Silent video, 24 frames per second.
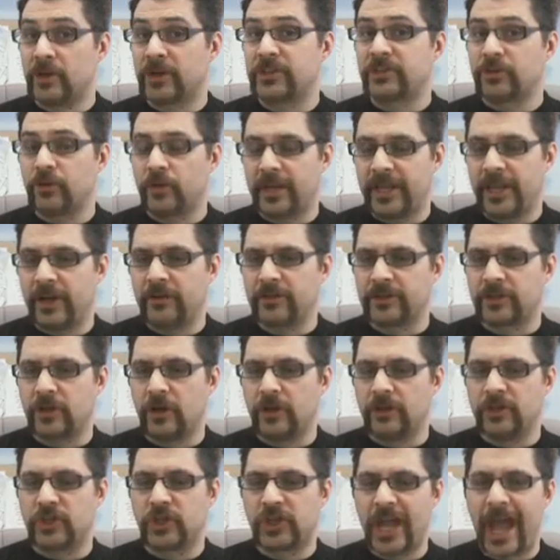bookstore here is
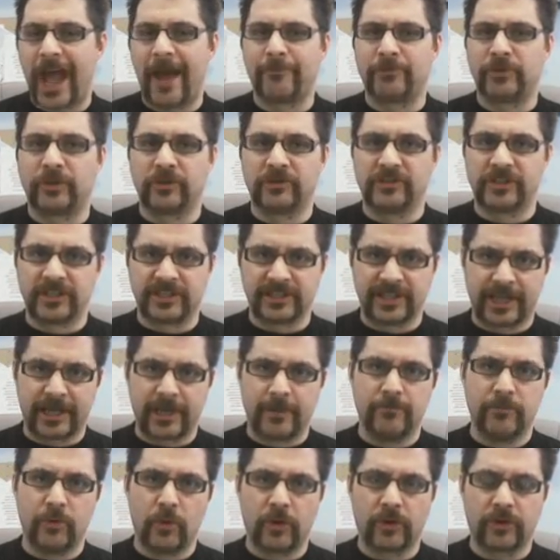called Chapters. It's like
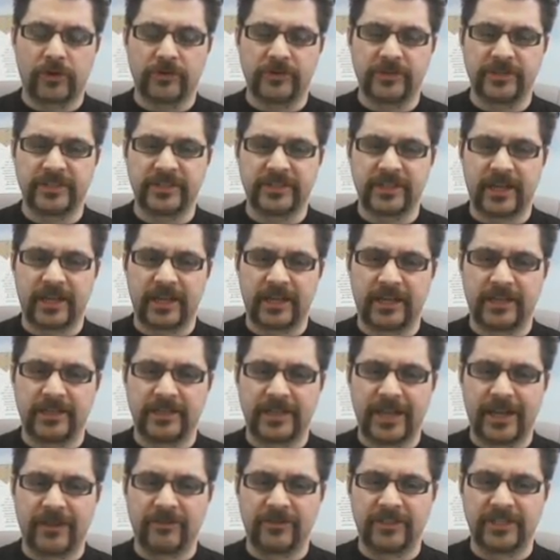a Borders
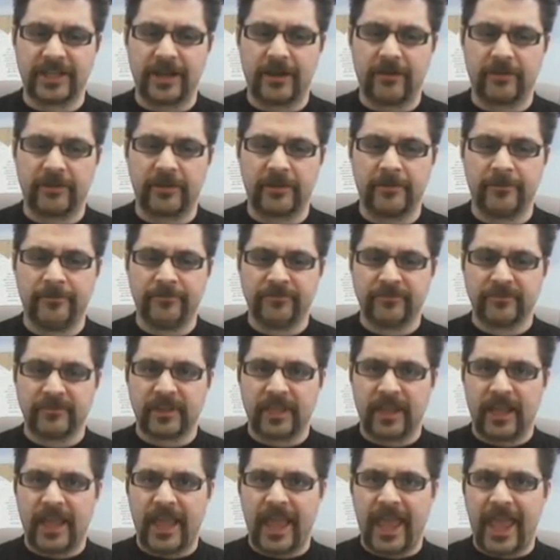down south.
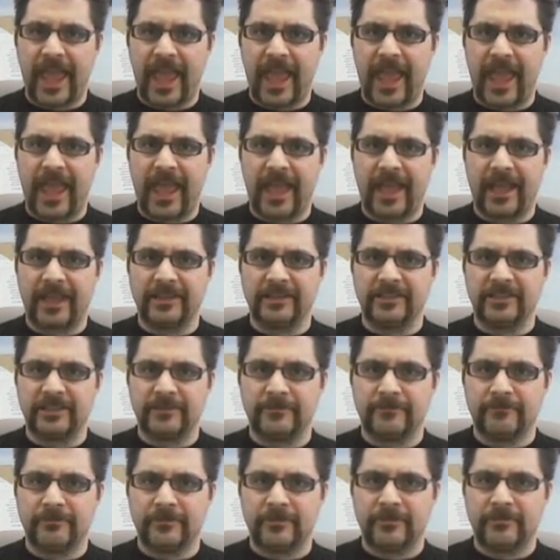And
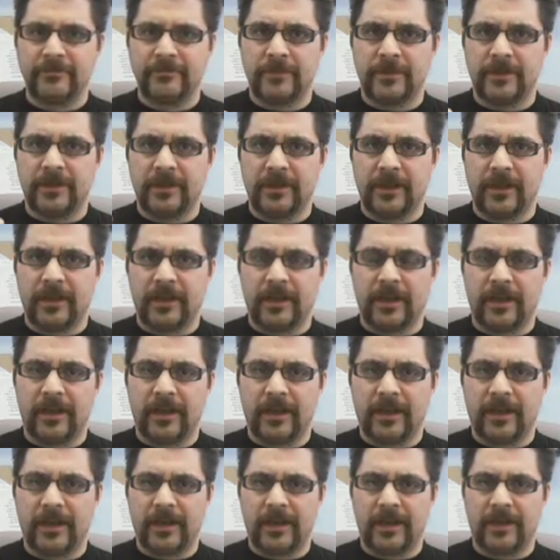
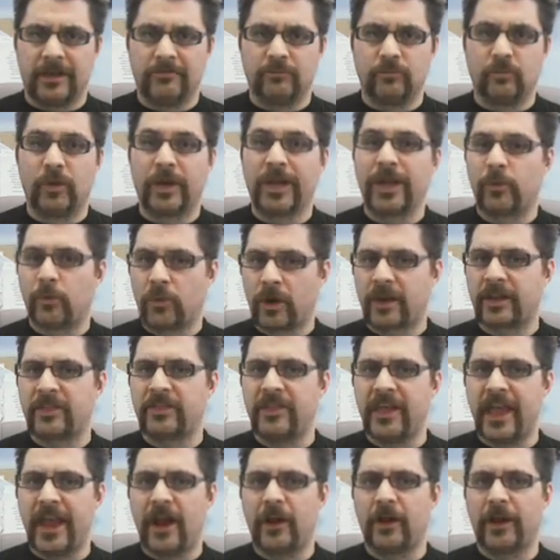when I
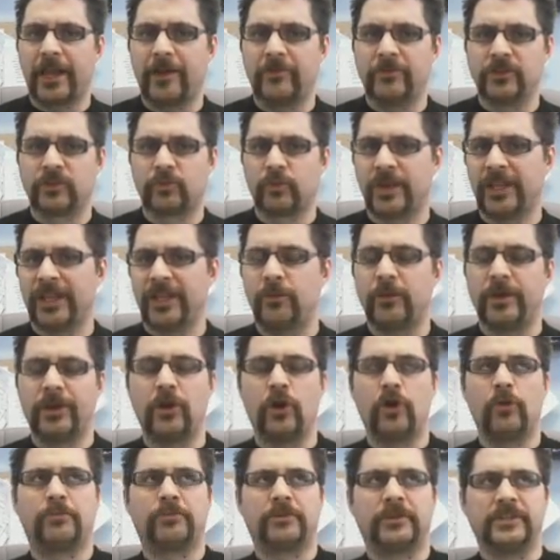worked there, it was really when
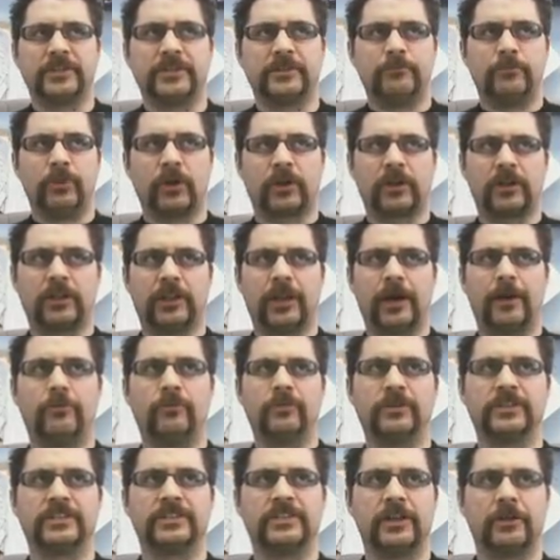Oprah's book
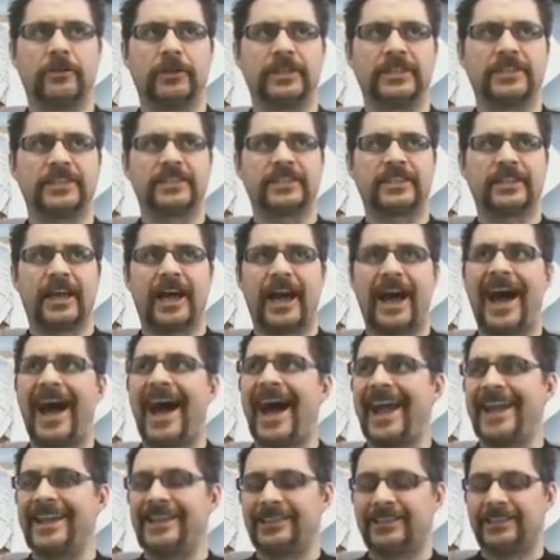club was near its
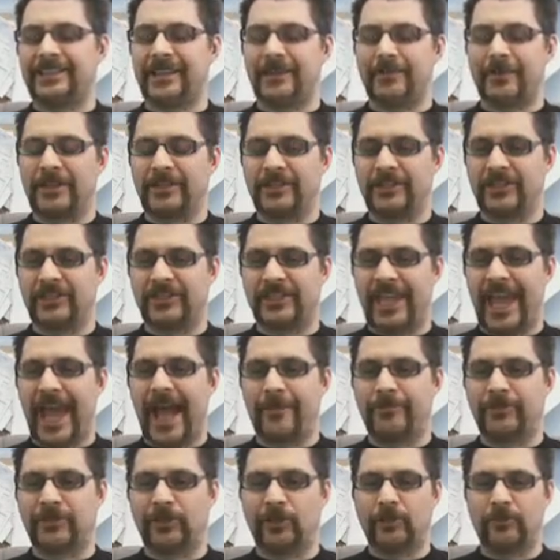height. I mean, just the
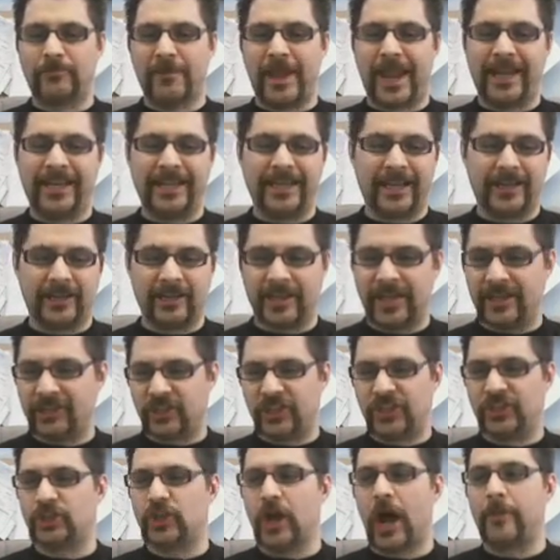absolute mania. And then
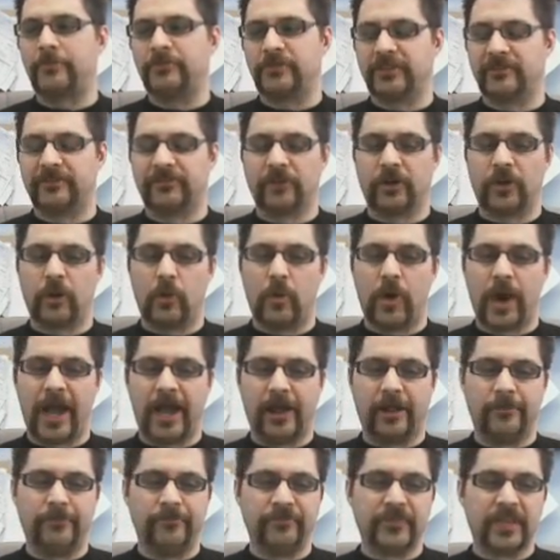she stopped it for a
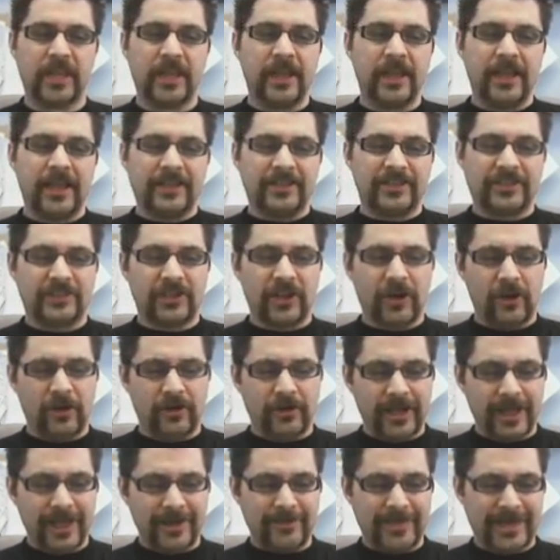while.
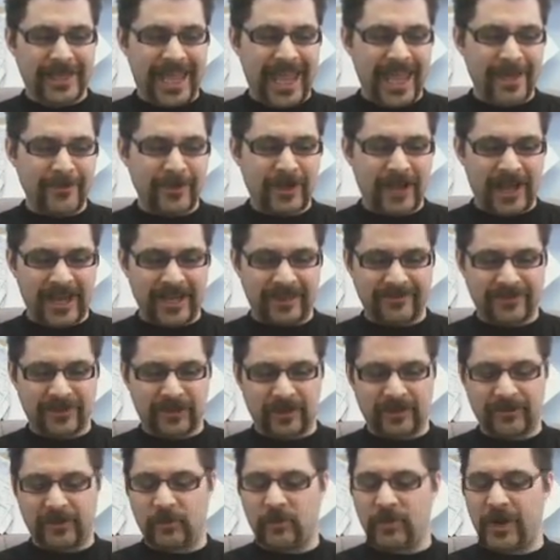So it became kind of
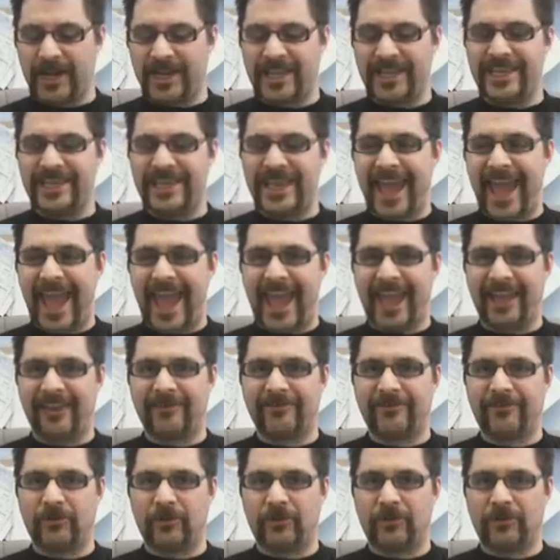sort of a running
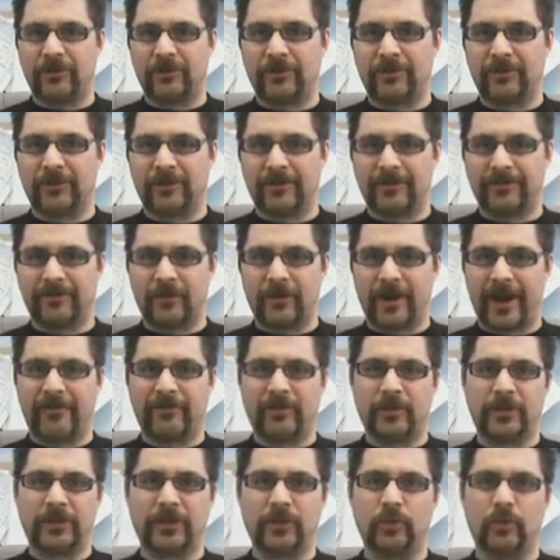gag for
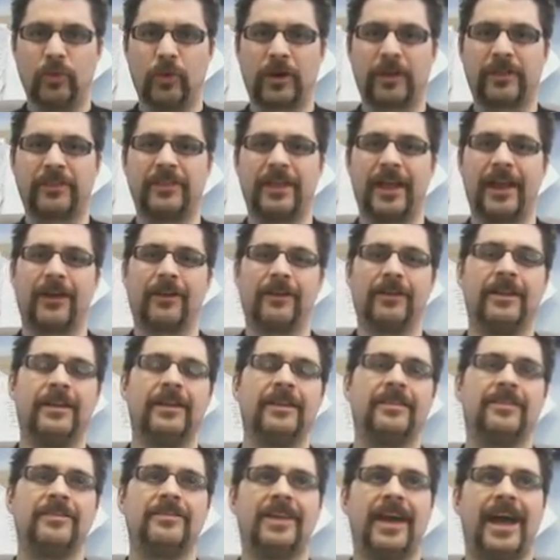everyone who worked there
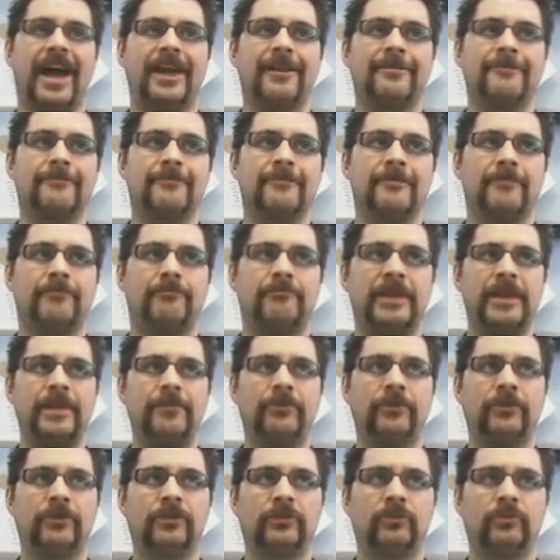that
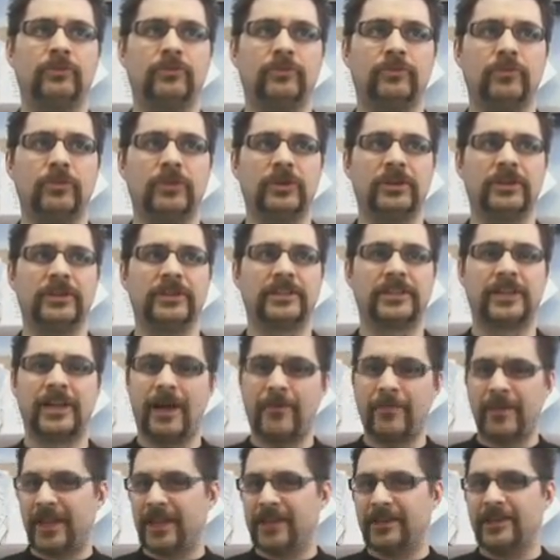people would
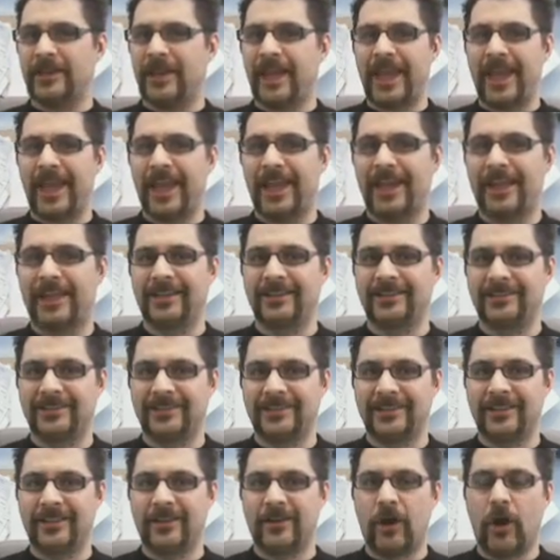come in
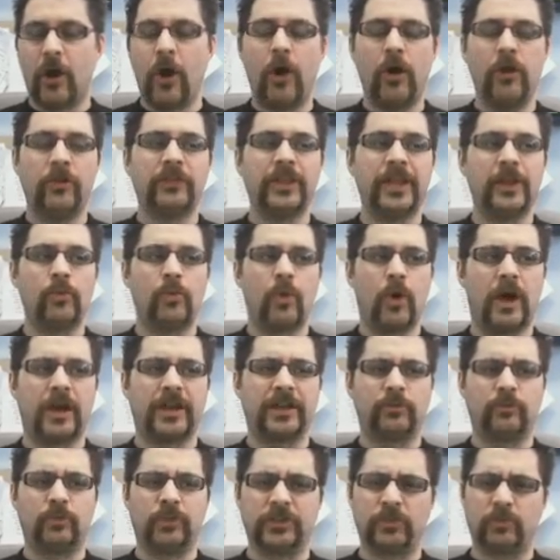and all they
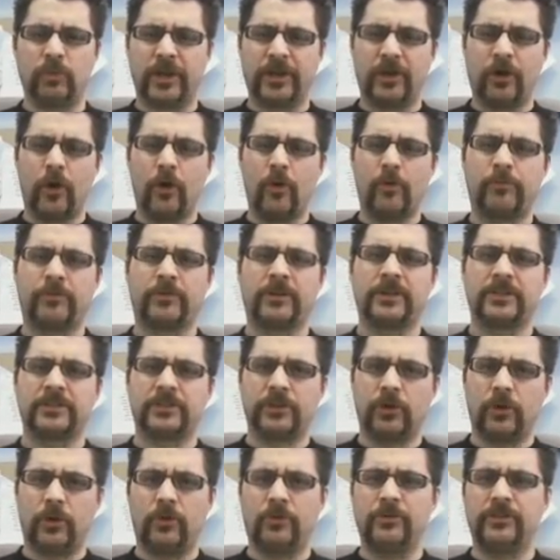wanted was what Oprah
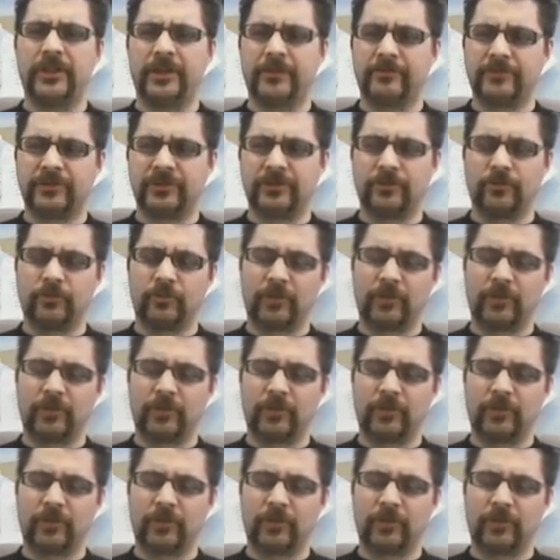told them to